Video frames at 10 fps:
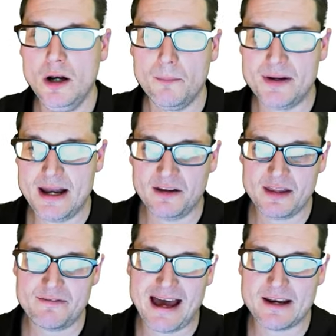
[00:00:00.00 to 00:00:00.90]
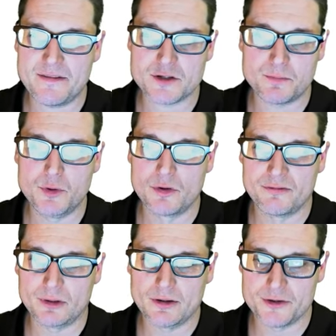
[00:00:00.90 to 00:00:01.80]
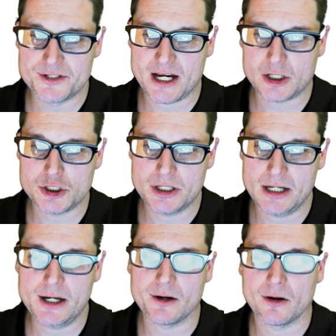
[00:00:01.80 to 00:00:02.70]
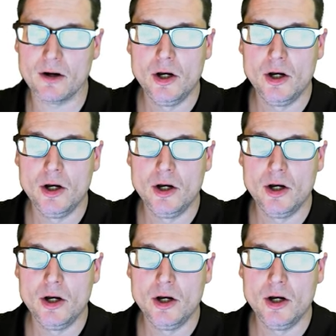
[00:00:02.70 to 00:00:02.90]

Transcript: but now they've added this beautiful little section here,